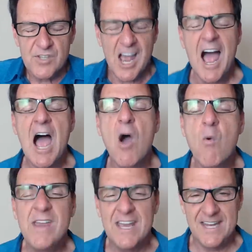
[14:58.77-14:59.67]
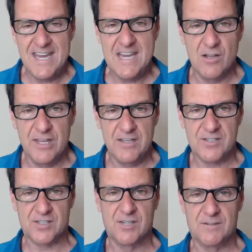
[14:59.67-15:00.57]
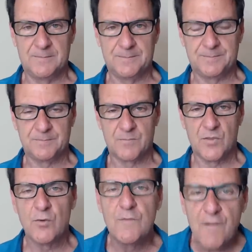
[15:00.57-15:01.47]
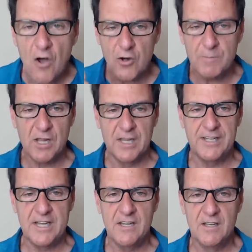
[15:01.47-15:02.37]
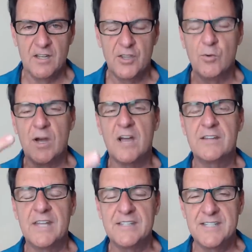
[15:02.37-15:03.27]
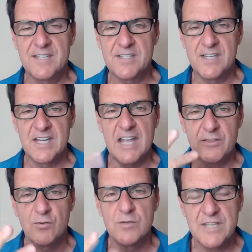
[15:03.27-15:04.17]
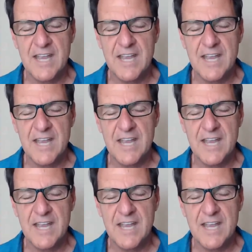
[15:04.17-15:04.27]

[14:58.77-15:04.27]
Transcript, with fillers: So, how are we going to heal this? Through vulnerability, through authenticity and through